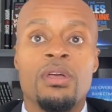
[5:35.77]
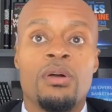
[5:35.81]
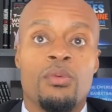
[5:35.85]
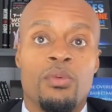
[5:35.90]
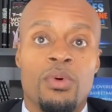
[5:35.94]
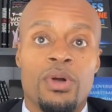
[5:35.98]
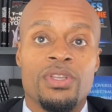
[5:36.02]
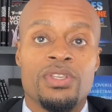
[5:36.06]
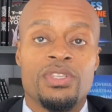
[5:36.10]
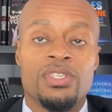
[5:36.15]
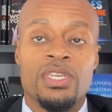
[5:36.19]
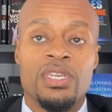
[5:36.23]

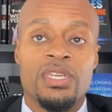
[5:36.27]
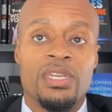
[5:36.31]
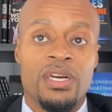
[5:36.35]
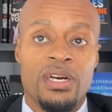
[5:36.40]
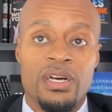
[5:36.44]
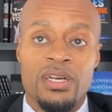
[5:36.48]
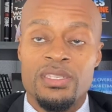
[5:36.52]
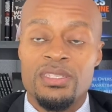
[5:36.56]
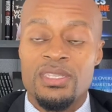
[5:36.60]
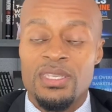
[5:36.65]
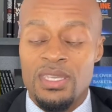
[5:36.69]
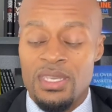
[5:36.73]
What she
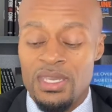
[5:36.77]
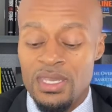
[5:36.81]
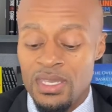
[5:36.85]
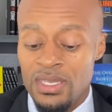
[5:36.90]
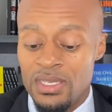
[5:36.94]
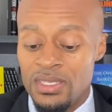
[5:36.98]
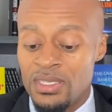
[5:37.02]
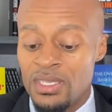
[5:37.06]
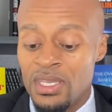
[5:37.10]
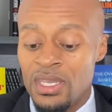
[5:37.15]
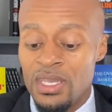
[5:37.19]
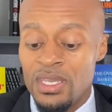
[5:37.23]
does
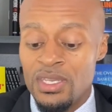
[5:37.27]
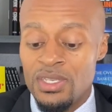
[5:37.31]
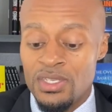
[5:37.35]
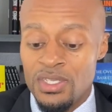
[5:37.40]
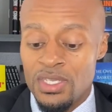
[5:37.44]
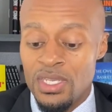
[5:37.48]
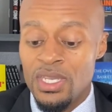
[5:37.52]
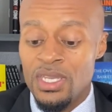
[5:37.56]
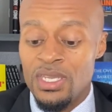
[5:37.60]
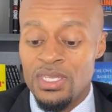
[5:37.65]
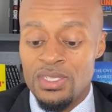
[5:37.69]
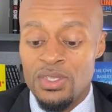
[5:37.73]
is
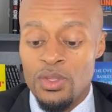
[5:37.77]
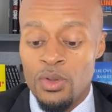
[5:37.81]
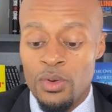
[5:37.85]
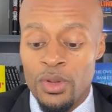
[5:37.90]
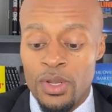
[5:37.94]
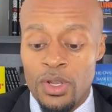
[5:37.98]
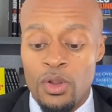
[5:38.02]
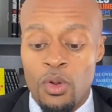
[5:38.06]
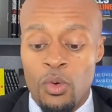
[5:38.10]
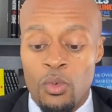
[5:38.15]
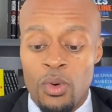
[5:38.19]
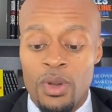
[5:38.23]
she's
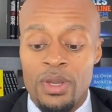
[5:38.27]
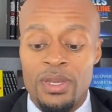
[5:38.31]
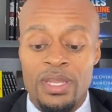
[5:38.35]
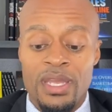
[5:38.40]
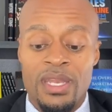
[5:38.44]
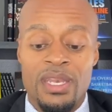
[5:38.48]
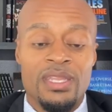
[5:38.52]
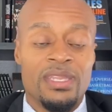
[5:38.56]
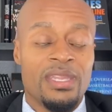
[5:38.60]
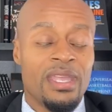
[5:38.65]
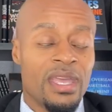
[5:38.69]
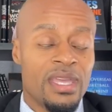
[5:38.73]
doing
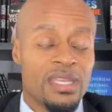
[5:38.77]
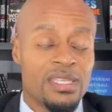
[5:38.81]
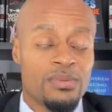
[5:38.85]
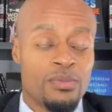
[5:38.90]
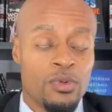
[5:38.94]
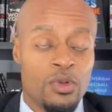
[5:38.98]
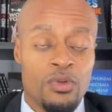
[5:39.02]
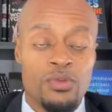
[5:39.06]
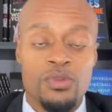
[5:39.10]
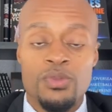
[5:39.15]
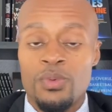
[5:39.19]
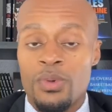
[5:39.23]
coordinated dance
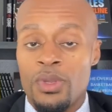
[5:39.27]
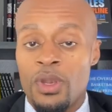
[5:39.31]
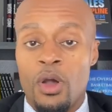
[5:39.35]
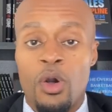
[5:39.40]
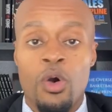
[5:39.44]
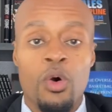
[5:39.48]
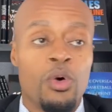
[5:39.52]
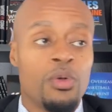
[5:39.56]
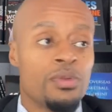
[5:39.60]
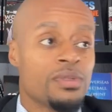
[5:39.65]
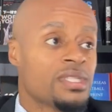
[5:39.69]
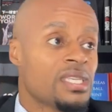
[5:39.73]
moves with a
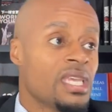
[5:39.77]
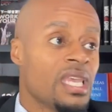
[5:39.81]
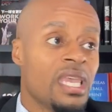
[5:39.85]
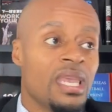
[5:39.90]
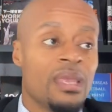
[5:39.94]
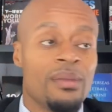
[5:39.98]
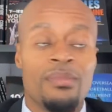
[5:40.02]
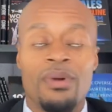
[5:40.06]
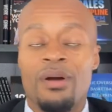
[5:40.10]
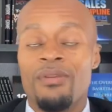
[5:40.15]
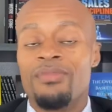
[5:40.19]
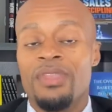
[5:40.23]
whole
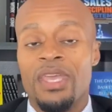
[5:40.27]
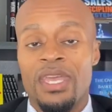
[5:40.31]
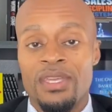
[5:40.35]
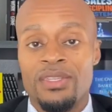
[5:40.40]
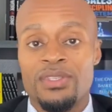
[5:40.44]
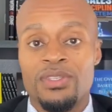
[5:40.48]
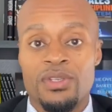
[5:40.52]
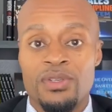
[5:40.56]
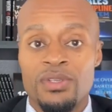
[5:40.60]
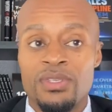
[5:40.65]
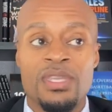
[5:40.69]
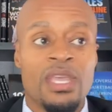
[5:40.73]
team of
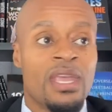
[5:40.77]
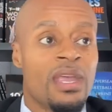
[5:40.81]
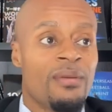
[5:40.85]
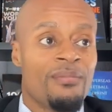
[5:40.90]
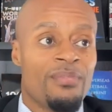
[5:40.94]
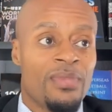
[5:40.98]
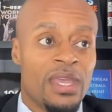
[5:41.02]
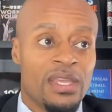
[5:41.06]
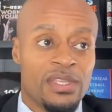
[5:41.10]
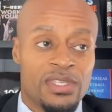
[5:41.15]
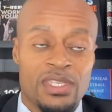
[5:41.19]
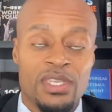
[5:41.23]
dancers,
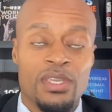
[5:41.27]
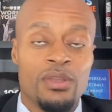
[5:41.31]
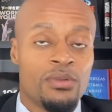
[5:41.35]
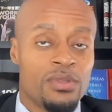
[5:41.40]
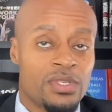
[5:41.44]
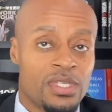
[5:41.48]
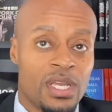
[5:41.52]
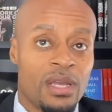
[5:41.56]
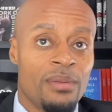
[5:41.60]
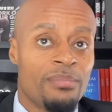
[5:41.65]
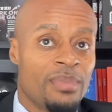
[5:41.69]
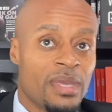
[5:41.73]
and she'll
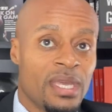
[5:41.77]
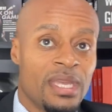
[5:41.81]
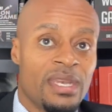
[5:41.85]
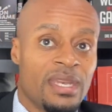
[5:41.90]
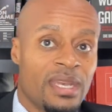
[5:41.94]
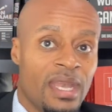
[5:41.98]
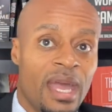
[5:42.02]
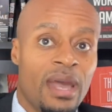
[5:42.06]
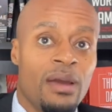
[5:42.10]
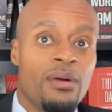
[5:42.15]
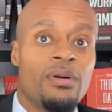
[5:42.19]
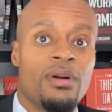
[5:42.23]
jump in
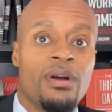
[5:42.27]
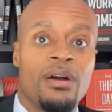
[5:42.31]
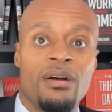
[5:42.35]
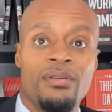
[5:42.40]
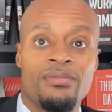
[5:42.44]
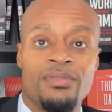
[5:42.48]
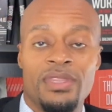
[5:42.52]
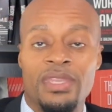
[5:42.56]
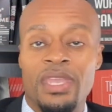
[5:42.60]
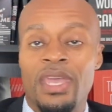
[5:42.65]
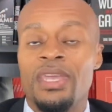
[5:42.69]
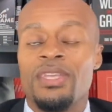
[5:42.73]
and out
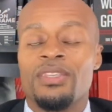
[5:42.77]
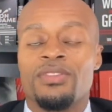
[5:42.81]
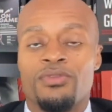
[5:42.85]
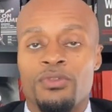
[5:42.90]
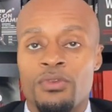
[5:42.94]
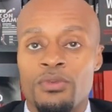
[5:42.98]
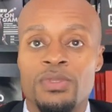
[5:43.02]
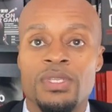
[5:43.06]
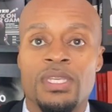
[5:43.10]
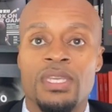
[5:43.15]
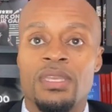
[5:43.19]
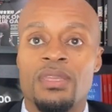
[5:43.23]
of the dance
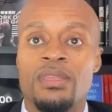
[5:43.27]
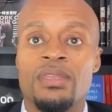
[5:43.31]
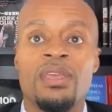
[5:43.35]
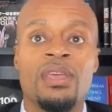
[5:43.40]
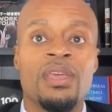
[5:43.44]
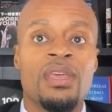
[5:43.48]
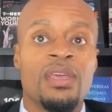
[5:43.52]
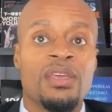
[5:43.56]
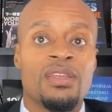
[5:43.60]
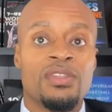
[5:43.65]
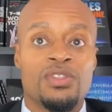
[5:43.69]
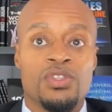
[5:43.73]
routine
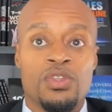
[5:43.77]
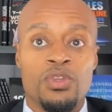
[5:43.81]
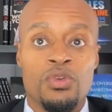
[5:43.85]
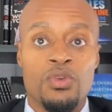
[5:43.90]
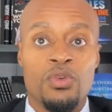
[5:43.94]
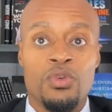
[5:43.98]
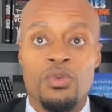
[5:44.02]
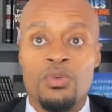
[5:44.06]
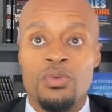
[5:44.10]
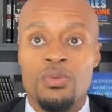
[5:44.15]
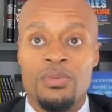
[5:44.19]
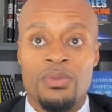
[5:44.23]

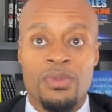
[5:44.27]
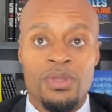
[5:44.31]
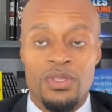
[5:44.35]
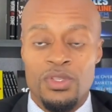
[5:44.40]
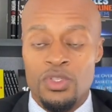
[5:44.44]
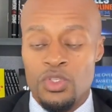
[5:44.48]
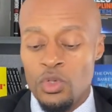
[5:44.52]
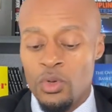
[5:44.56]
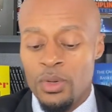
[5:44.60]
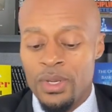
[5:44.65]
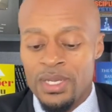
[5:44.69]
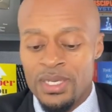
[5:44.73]
to
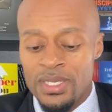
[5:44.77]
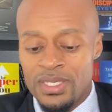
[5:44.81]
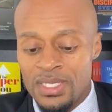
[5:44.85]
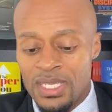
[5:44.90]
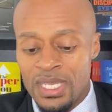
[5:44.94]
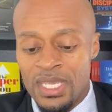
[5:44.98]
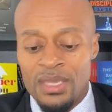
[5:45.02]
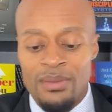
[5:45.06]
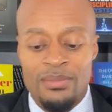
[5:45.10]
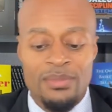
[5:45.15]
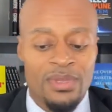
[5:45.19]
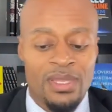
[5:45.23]
join the
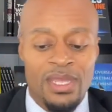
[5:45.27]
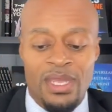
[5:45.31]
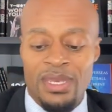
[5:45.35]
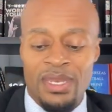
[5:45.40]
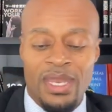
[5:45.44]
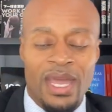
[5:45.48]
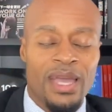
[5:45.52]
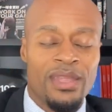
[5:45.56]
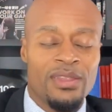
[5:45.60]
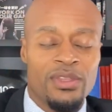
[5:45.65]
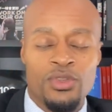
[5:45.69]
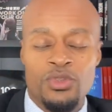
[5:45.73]
team and
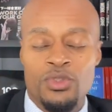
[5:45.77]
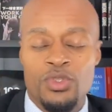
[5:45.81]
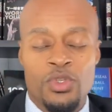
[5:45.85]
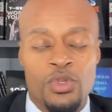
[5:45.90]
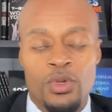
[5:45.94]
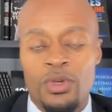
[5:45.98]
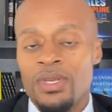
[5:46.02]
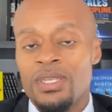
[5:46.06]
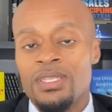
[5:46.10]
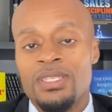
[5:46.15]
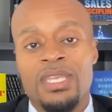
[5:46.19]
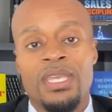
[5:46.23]
not
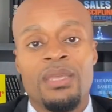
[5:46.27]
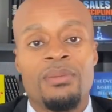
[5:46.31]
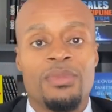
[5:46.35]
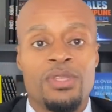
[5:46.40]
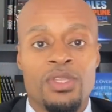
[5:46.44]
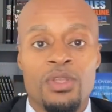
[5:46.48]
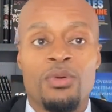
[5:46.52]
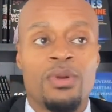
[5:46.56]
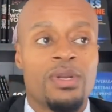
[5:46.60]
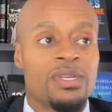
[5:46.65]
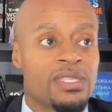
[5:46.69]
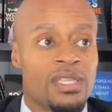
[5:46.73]
join the team
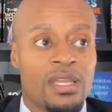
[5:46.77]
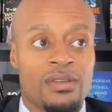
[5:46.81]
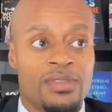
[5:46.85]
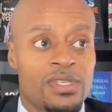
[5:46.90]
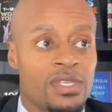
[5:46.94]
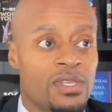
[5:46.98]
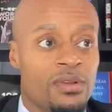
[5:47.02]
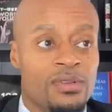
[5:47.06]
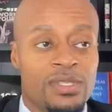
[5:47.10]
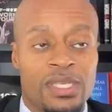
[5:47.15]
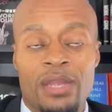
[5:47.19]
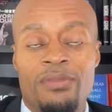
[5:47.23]
and do her stuff.
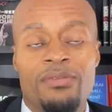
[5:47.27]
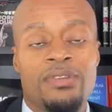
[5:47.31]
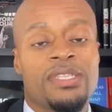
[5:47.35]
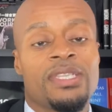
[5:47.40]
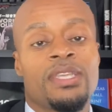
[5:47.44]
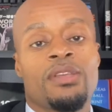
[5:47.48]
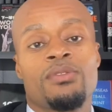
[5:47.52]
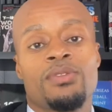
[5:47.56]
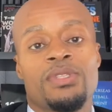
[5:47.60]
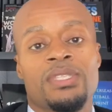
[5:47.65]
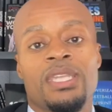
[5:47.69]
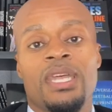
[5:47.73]
She knows every
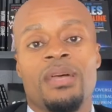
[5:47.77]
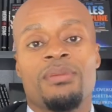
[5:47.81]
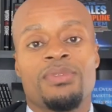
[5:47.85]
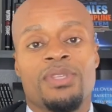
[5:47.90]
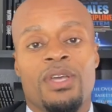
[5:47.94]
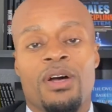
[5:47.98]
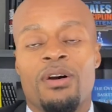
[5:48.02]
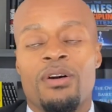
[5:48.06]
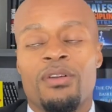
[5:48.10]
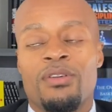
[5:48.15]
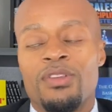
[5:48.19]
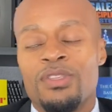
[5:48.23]
single step
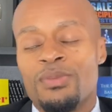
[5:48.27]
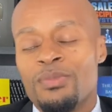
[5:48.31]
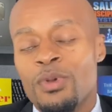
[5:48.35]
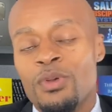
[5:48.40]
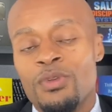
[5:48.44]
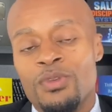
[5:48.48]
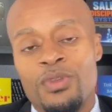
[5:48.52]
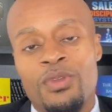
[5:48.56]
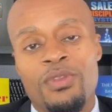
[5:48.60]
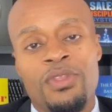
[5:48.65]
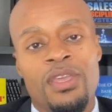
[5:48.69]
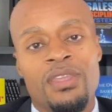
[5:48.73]
to all those
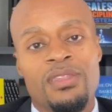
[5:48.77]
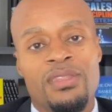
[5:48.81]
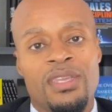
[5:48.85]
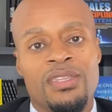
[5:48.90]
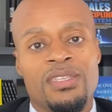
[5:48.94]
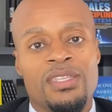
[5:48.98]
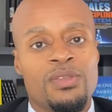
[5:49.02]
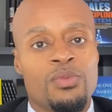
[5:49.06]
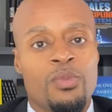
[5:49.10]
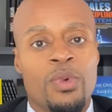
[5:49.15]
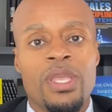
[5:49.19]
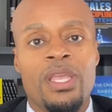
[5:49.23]
moves. You think they
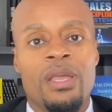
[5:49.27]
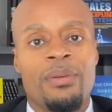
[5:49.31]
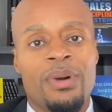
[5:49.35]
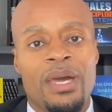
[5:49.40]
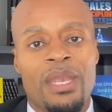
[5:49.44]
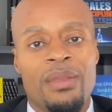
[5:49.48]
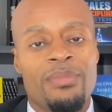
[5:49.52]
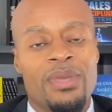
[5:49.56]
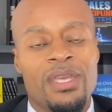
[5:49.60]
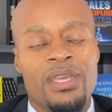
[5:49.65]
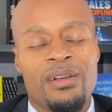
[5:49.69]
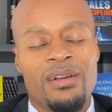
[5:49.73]
just wake up
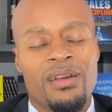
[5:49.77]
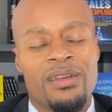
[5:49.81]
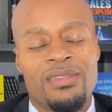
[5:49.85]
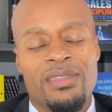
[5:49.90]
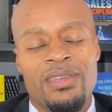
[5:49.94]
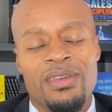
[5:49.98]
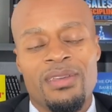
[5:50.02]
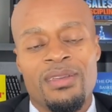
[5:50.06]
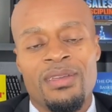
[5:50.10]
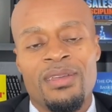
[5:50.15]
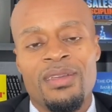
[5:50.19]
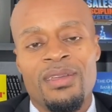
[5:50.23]
out of bed like
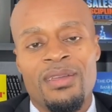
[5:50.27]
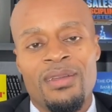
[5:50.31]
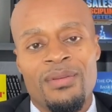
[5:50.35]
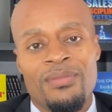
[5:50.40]
that?